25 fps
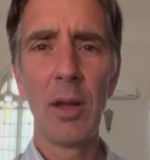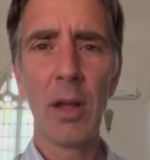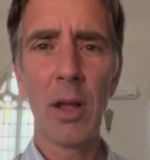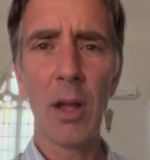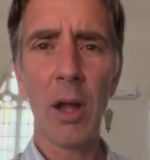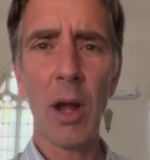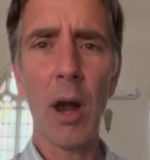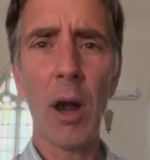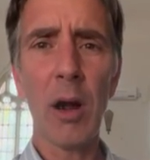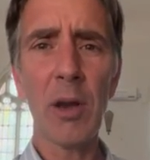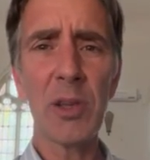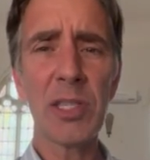
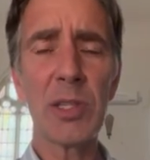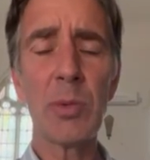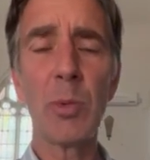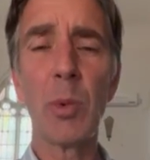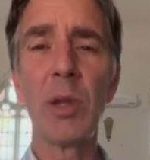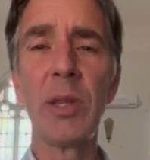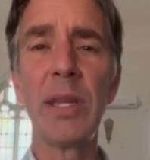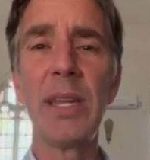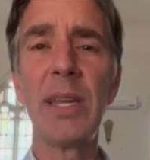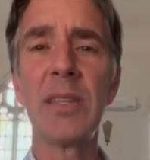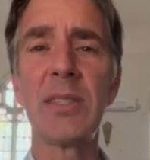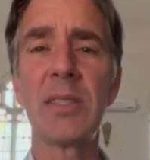Carson
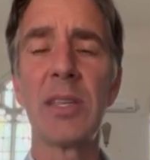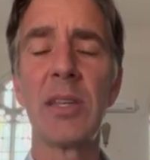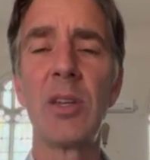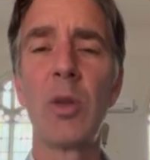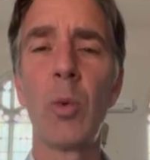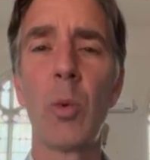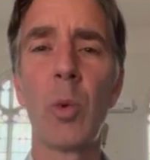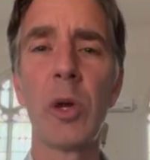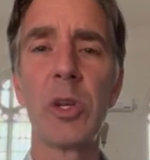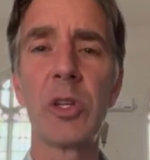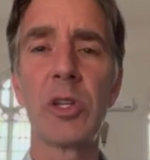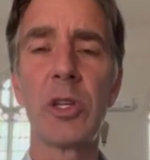will lead us into
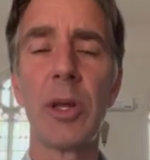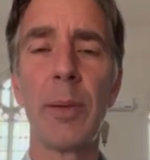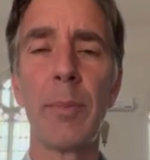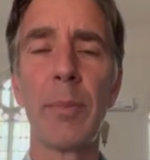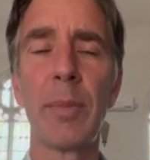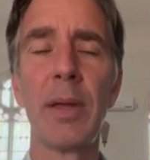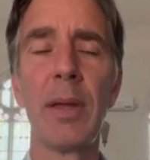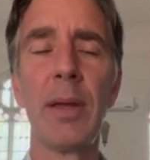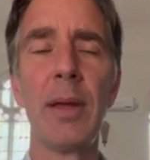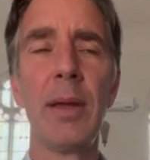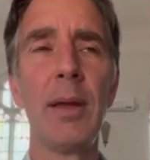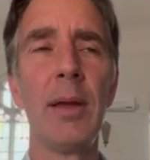
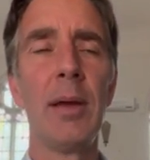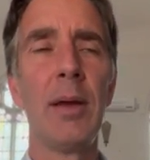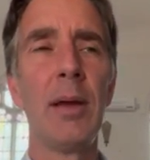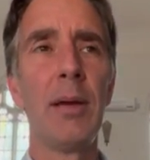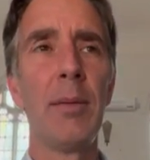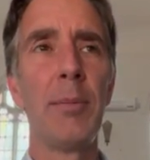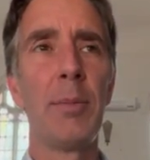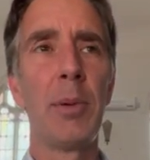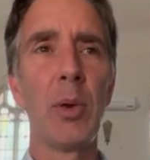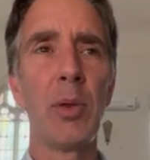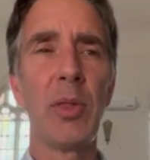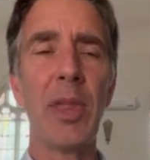worship,
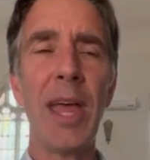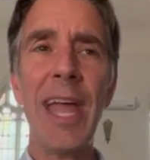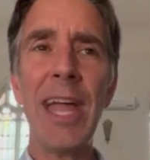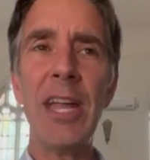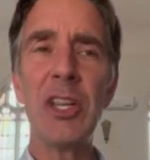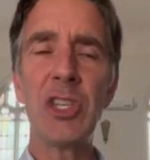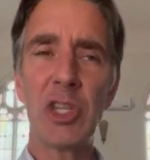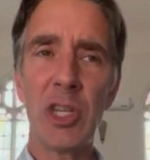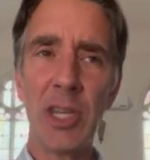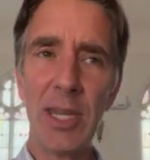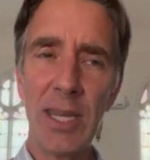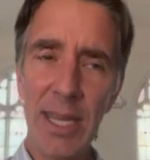both
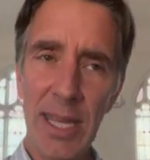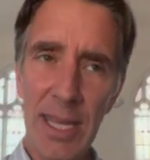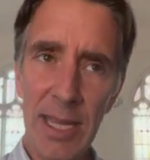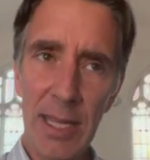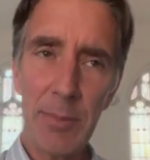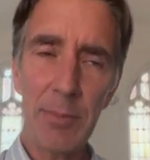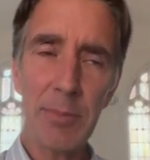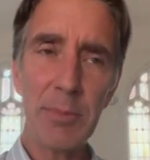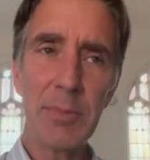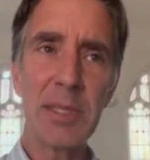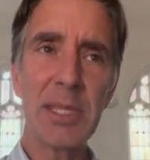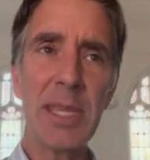ancient
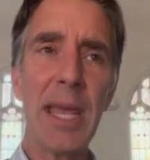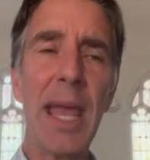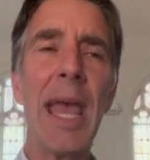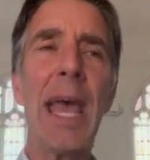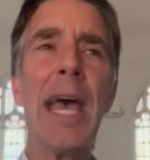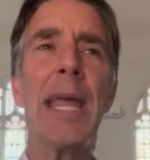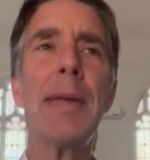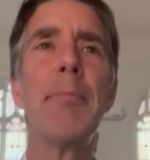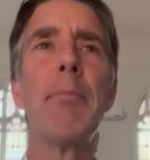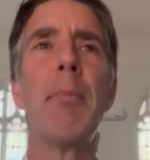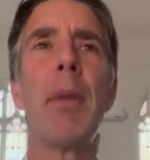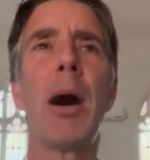hymns
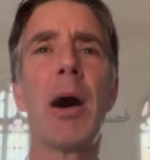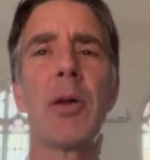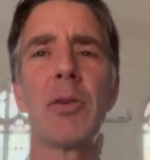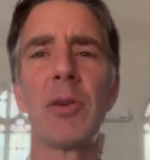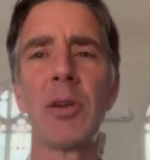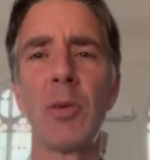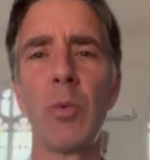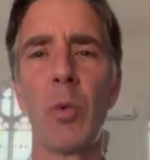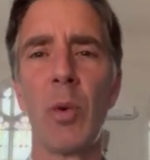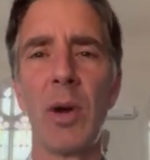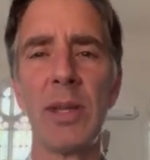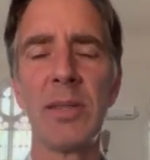and
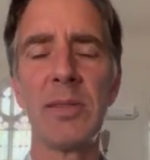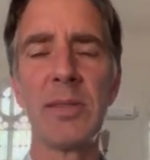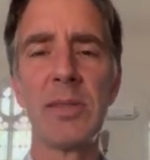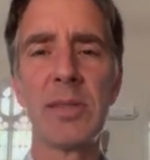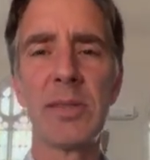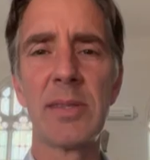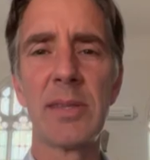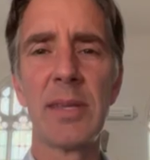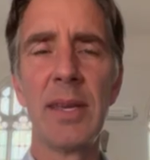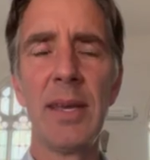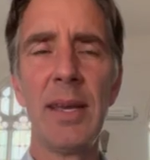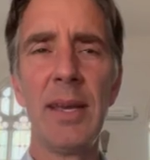modern
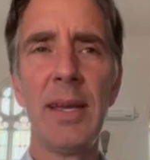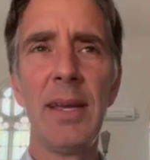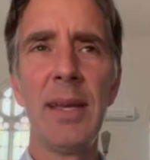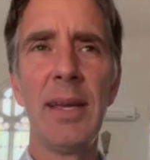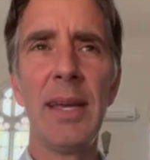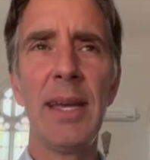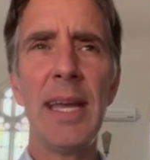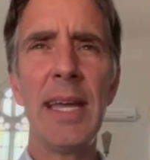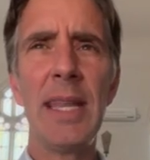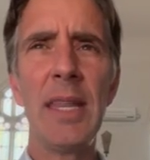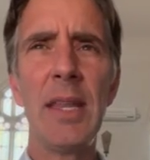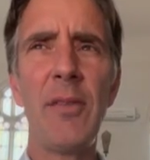ones.
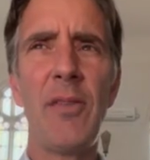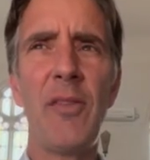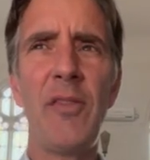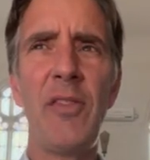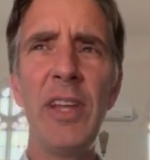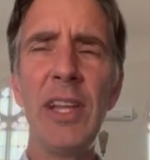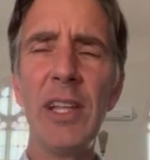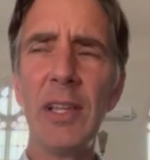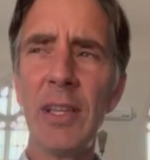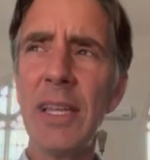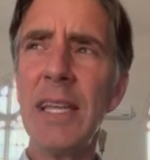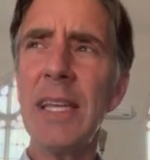And the
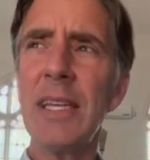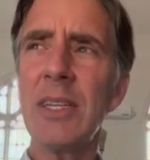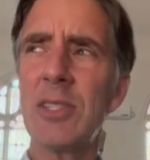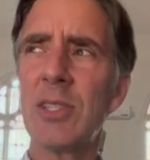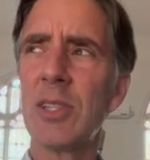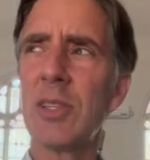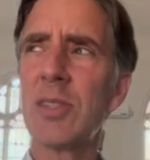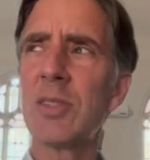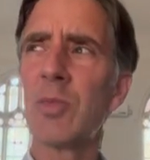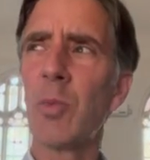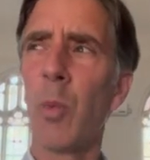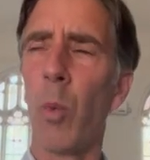feeling is
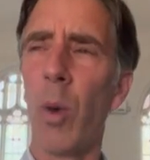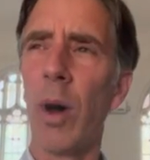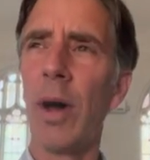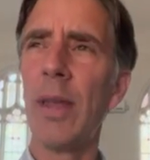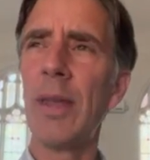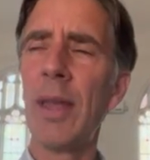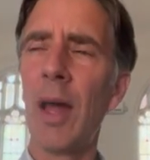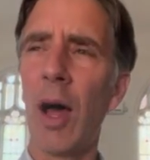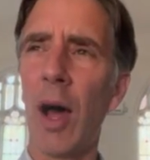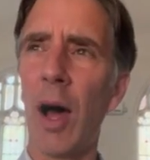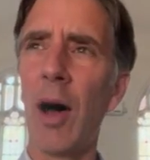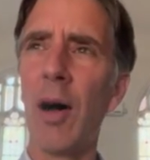just
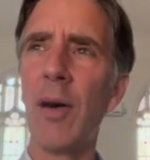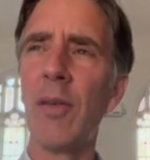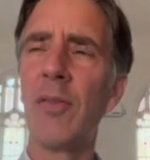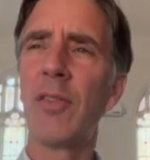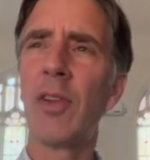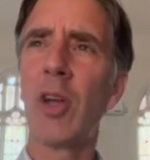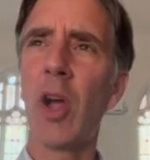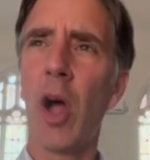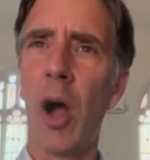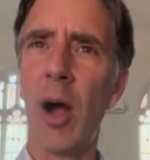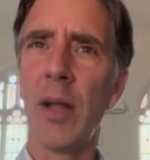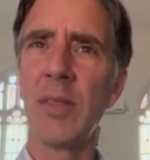one
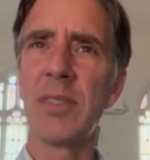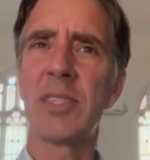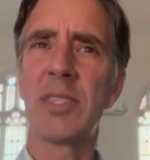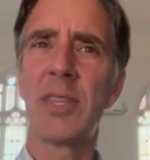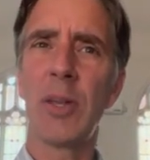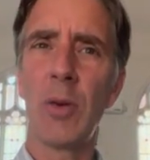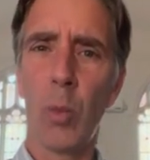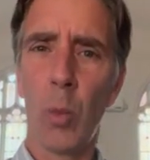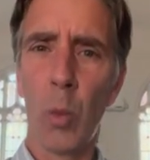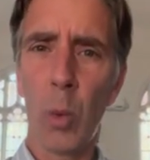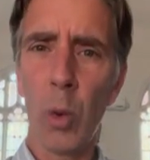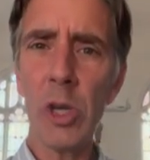of
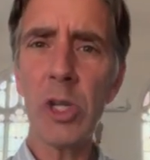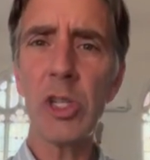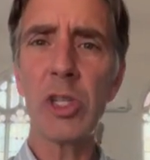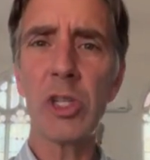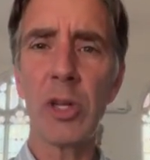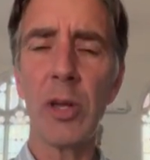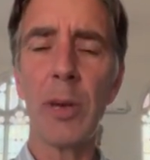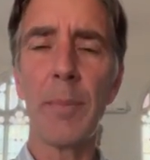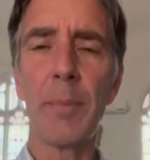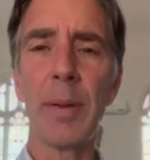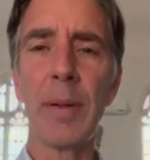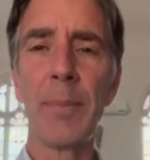constant
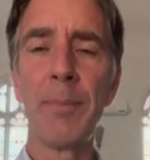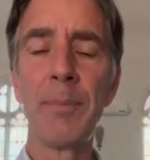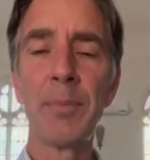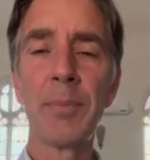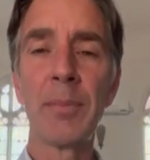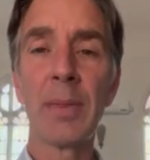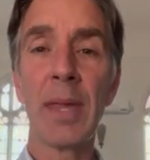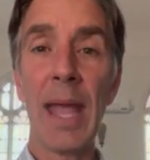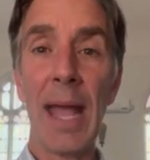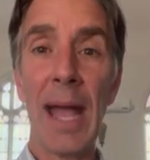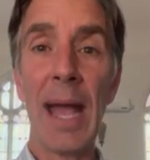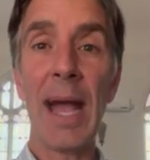worship
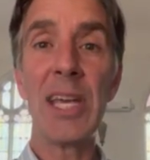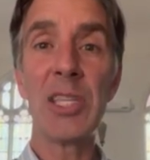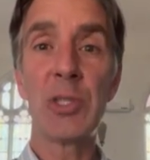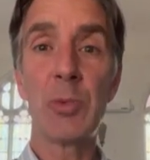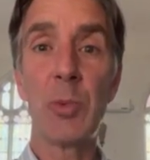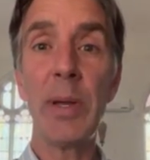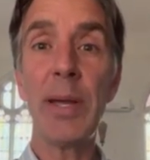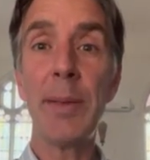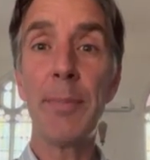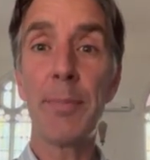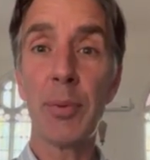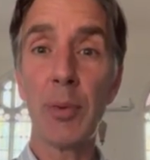as
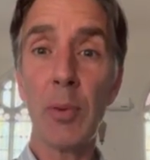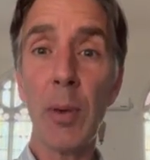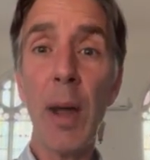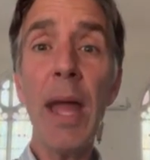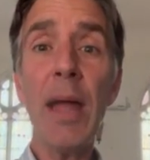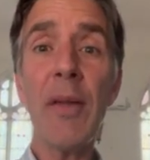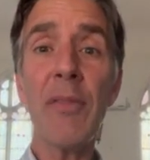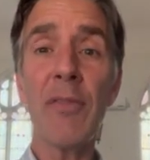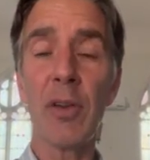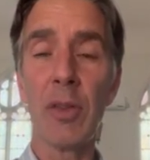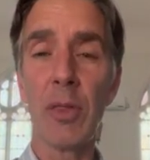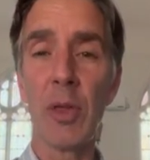we
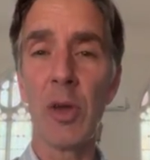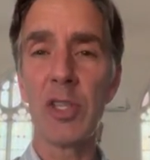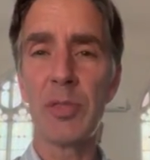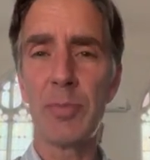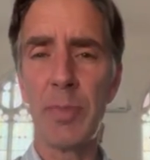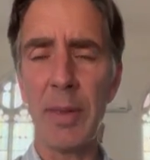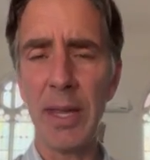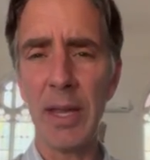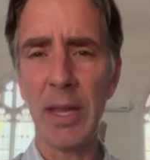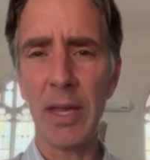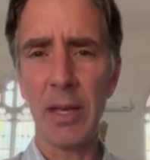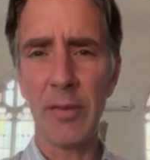pray for those
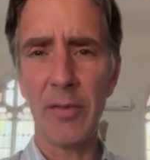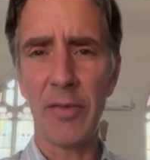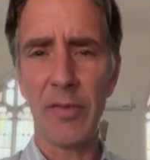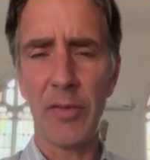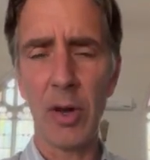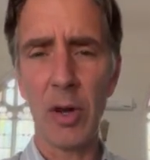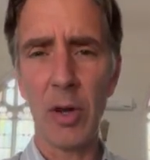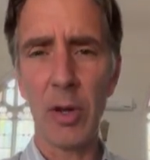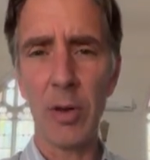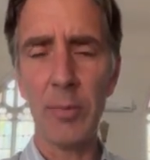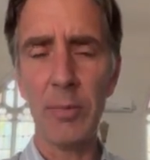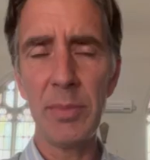being
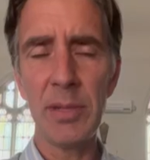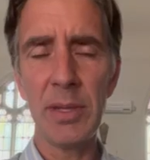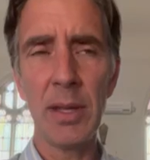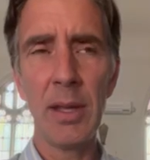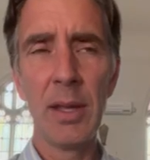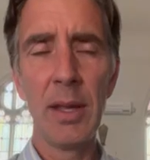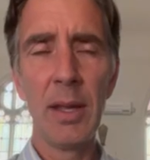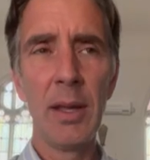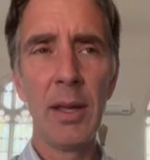confirmed.